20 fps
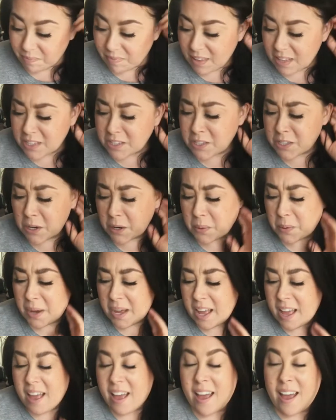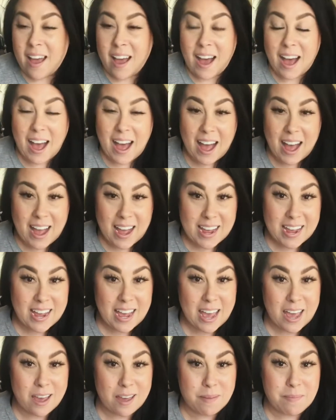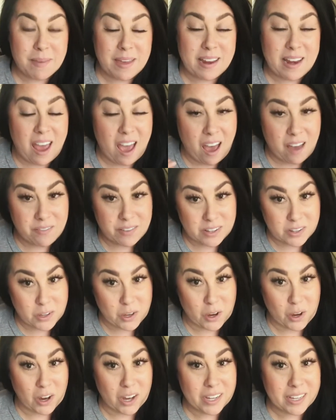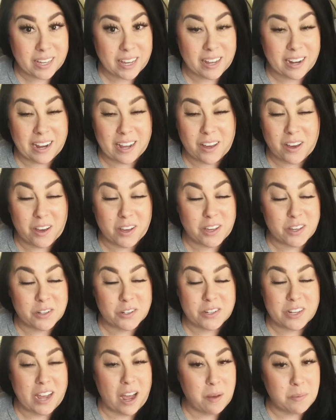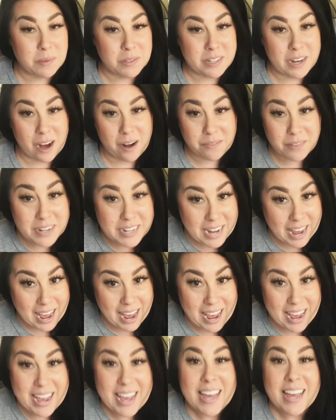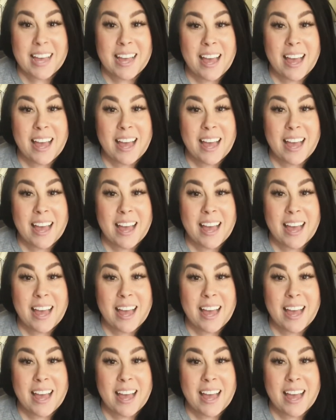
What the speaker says: So I am an avid cook, and I cook usually almost every day.